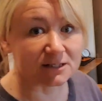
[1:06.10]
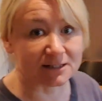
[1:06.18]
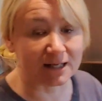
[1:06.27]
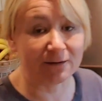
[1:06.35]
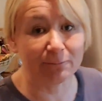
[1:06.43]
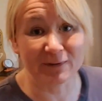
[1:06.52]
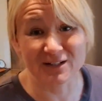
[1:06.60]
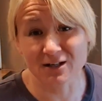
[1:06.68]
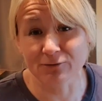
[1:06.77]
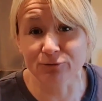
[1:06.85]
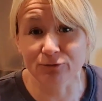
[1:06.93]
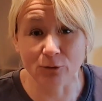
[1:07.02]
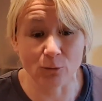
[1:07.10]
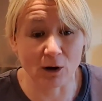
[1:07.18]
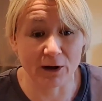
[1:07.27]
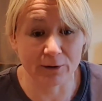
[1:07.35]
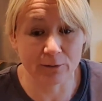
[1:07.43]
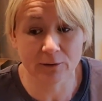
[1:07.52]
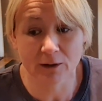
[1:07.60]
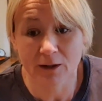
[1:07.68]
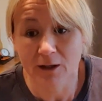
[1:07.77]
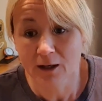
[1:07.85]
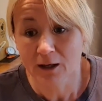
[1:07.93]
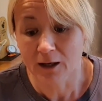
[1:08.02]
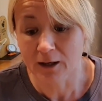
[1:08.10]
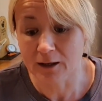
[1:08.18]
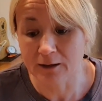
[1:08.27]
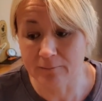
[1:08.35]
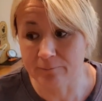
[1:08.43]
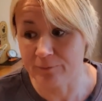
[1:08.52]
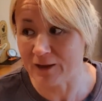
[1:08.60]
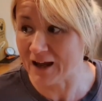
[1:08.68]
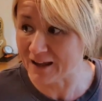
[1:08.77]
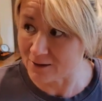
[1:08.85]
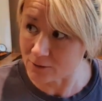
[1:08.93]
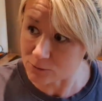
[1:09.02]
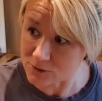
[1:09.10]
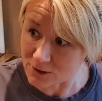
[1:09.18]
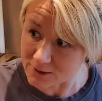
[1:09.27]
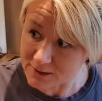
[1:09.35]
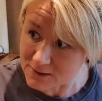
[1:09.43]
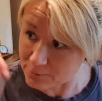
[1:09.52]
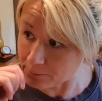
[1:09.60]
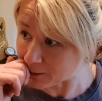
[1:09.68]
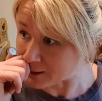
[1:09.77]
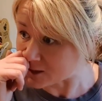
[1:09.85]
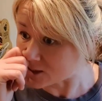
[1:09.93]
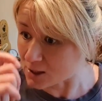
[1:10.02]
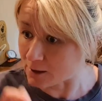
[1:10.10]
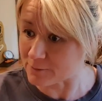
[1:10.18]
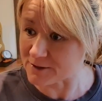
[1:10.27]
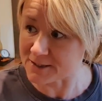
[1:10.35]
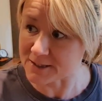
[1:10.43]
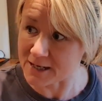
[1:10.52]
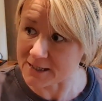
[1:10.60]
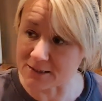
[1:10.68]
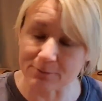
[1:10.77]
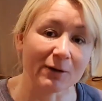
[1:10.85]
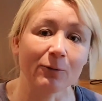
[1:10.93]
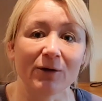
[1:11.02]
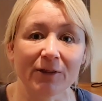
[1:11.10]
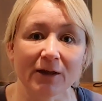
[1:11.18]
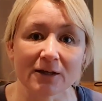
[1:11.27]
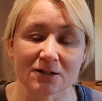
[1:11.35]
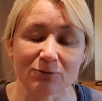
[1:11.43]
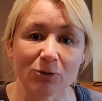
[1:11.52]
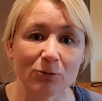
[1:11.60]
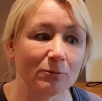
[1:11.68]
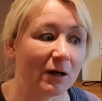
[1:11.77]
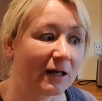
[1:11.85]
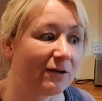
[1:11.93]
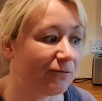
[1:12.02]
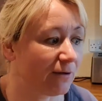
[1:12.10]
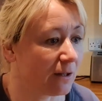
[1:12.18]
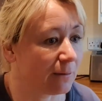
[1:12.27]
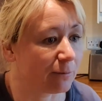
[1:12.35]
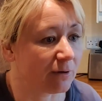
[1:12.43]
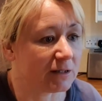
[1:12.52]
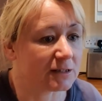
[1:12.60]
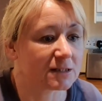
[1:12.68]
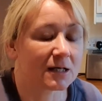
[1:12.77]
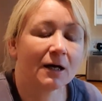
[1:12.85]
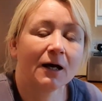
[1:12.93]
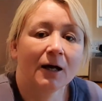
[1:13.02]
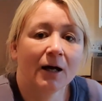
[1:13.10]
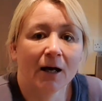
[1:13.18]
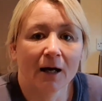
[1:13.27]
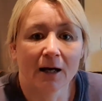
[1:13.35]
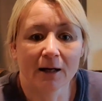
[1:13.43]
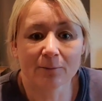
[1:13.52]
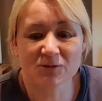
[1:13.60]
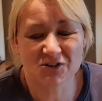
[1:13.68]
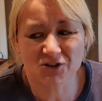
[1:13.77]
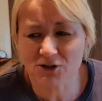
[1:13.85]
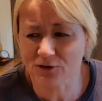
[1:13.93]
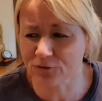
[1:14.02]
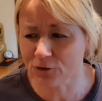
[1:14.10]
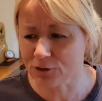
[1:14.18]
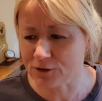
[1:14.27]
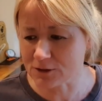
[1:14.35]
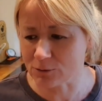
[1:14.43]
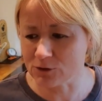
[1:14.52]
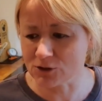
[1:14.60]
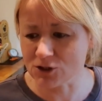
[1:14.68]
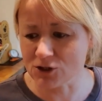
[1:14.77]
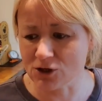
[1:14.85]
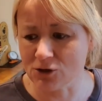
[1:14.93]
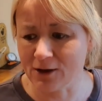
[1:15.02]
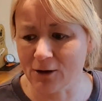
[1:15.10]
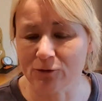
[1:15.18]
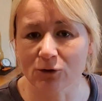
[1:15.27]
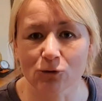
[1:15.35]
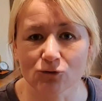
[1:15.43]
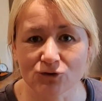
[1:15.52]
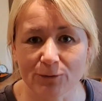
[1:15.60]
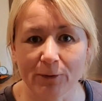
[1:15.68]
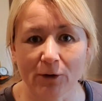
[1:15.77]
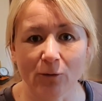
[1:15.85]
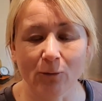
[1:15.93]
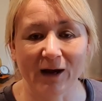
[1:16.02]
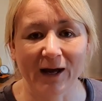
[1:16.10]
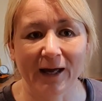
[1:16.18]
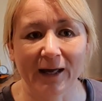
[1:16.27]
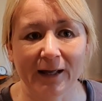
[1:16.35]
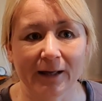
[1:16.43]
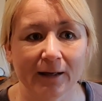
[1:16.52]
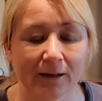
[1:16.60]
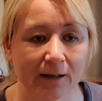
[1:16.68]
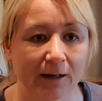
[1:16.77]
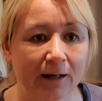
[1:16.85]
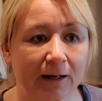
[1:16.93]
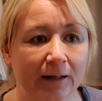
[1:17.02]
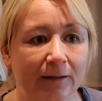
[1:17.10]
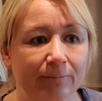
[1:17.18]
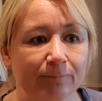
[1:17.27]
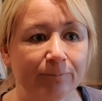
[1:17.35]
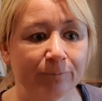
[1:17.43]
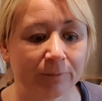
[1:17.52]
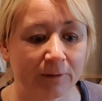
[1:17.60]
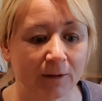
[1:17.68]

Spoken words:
because they haven't been done for a while. And also I need to bleach up the stairs a bit where the kids have put mucky fingerprints. So there's just a few things I want to do, get all the laundry put away, run